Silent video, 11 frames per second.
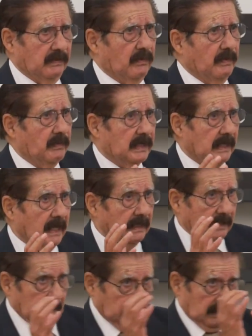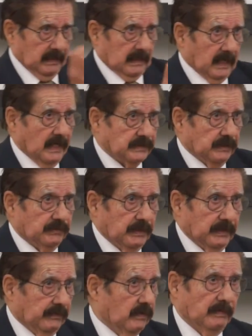when we get it in a
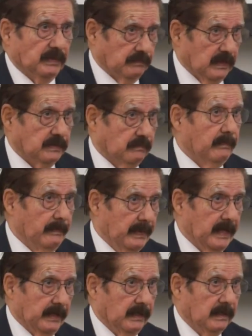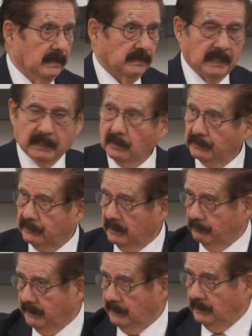concentrated form, it's much better. It's like going to a
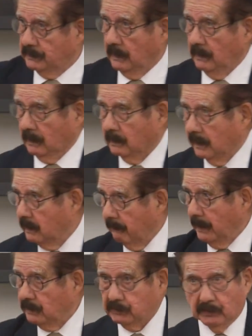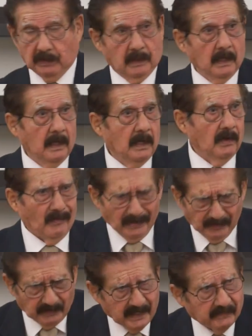BDC, get a mentor. Why
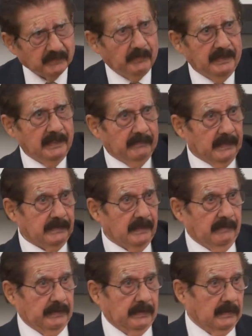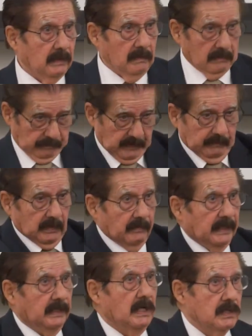do we have to reinvent everything? No, people
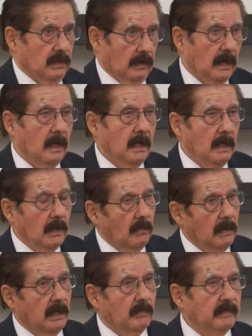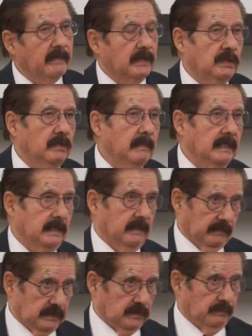already know. Well, we've accumulated
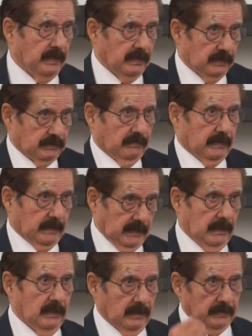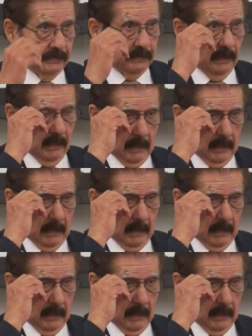experience over the years